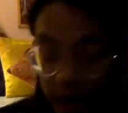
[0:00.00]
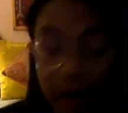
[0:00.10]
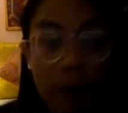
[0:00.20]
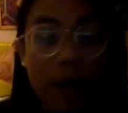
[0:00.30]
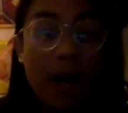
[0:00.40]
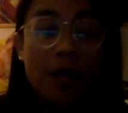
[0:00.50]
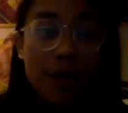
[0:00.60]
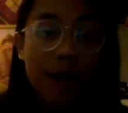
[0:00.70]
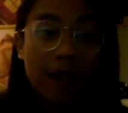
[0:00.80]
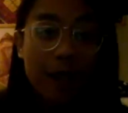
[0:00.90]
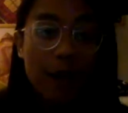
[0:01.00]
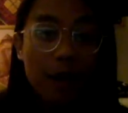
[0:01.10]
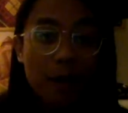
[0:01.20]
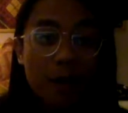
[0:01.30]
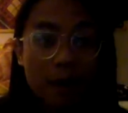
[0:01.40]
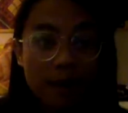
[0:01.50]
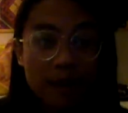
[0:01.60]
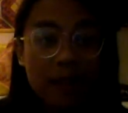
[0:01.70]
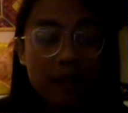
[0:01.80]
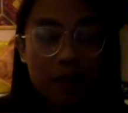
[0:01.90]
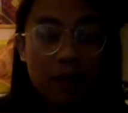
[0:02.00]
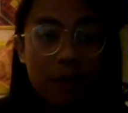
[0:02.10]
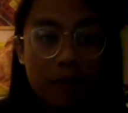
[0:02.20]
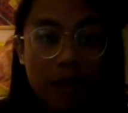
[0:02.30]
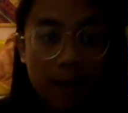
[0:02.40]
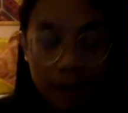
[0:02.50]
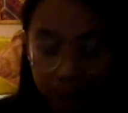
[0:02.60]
When I shot the arrow, I was in extreme pain.